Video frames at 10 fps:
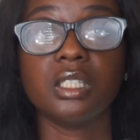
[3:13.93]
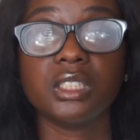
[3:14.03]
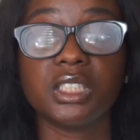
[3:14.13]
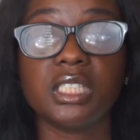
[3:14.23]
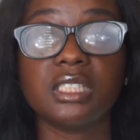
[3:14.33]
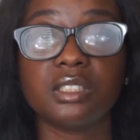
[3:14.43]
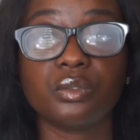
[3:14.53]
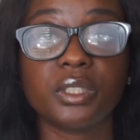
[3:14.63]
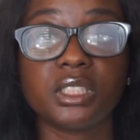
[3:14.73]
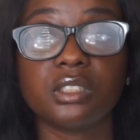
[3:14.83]
she's
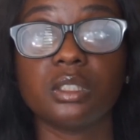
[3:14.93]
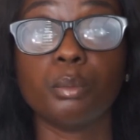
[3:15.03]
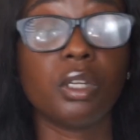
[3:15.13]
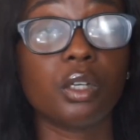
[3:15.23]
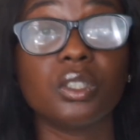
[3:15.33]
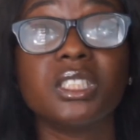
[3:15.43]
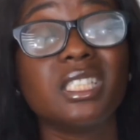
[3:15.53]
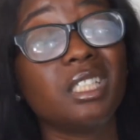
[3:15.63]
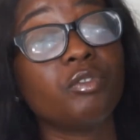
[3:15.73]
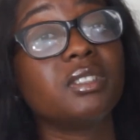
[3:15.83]
reaching some block. She
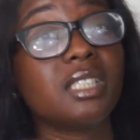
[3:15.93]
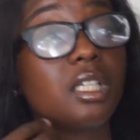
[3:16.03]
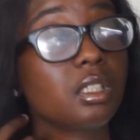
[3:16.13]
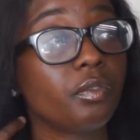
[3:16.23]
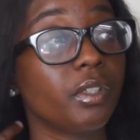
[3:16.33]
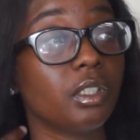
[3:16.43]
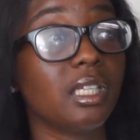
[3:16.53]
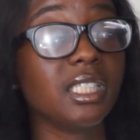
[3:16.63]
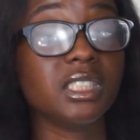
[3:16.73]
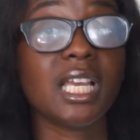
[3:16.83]
even said in the video
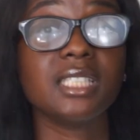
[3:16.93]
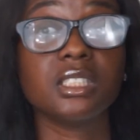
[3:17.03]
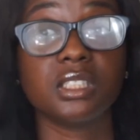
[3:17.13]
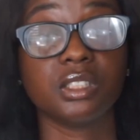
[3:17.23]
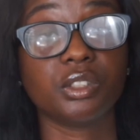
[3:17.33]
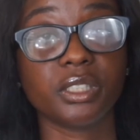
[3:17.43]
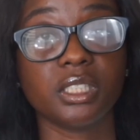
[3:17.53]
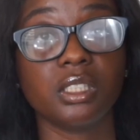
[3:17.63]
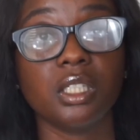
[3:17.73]
that she has a degree,